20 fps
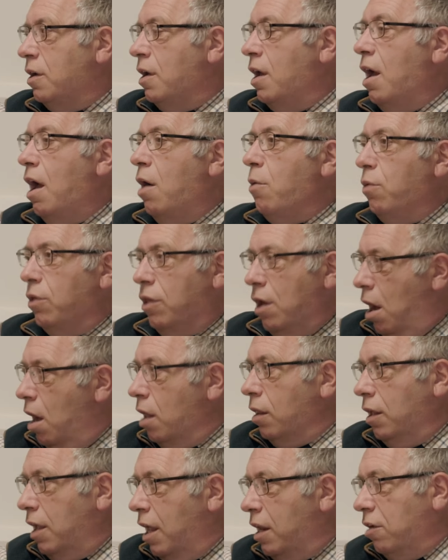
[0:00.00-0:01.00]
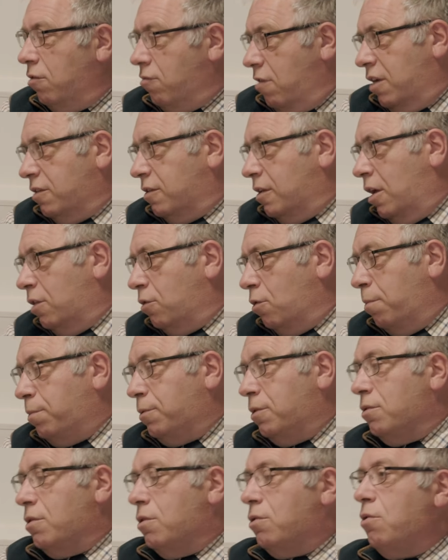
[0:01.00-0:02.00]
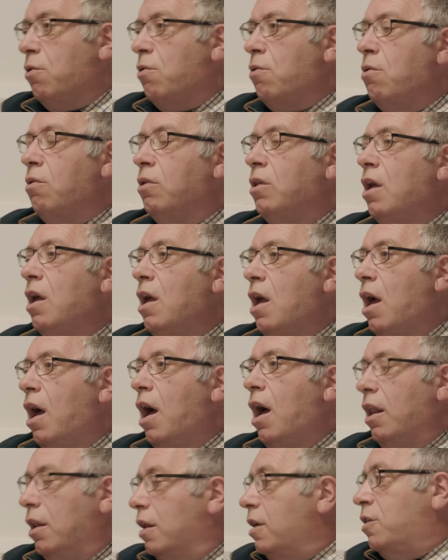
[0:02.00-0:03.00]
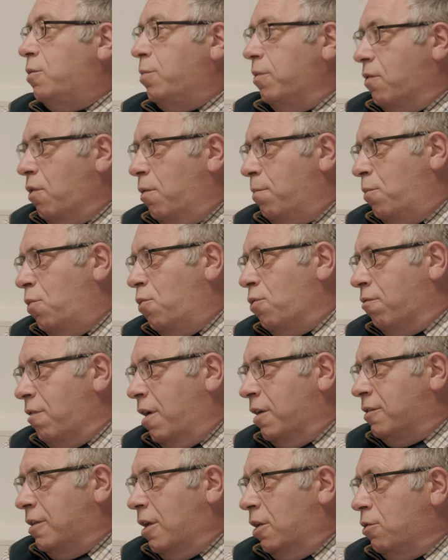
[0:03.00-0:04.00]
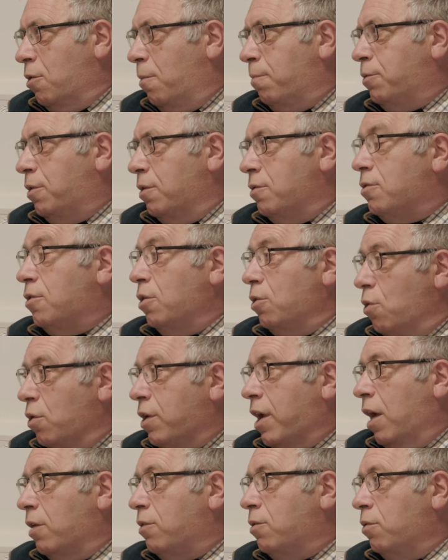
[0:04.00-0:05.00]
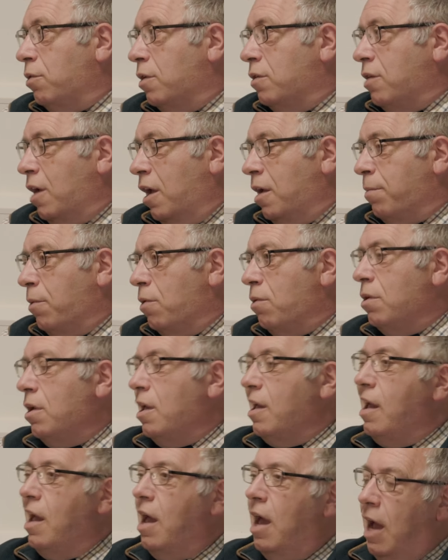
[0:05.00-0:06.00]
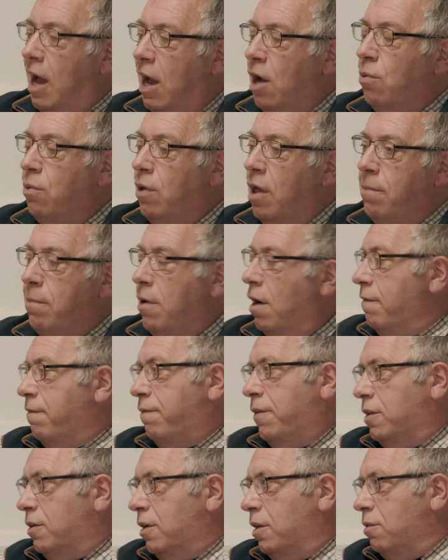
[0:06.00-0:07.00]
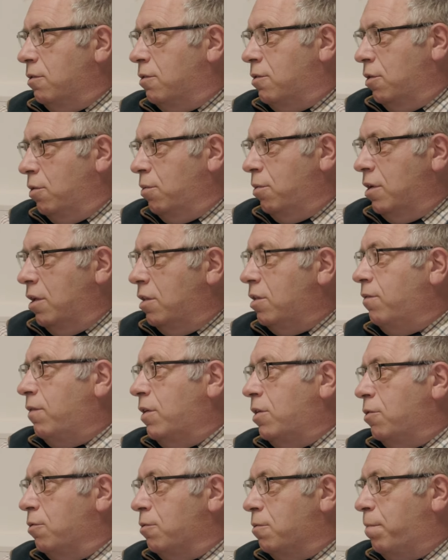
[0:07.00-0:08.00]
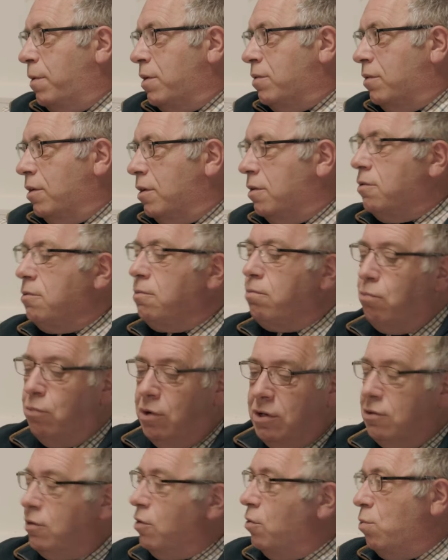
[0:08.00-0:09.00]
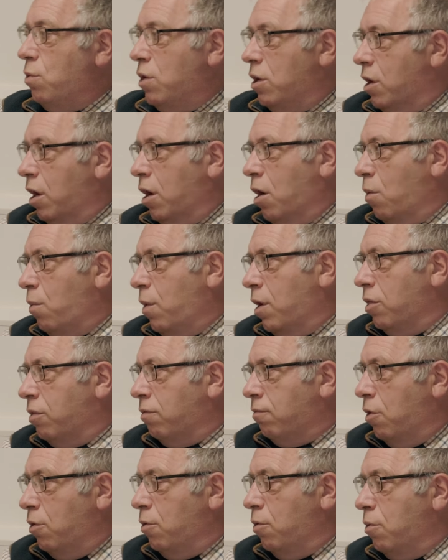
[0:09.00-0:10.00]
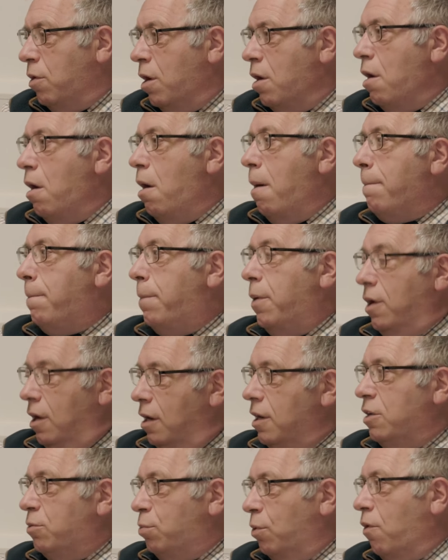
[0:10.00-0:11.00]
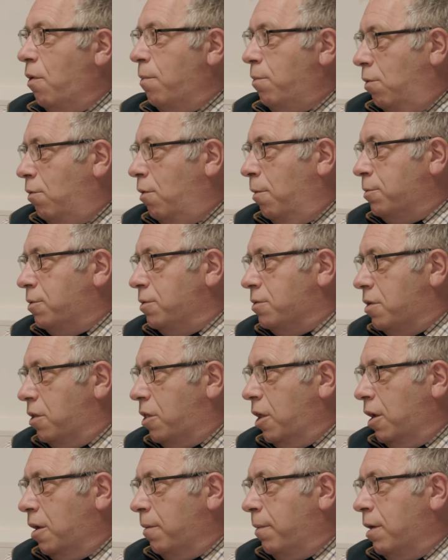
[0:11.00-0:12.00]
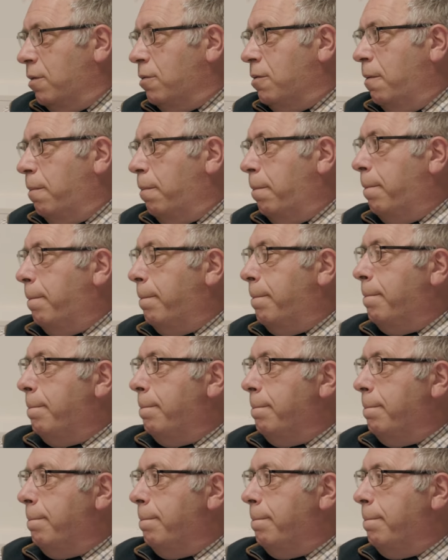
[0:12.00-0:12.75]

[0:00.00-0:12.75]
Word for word: mm. with hardly any grassland options at all. At least we've got more grassland options to look at on the table. How they might fit into an individual's business, we're still working our way through, okay, but at least we've got more options to think about. Good.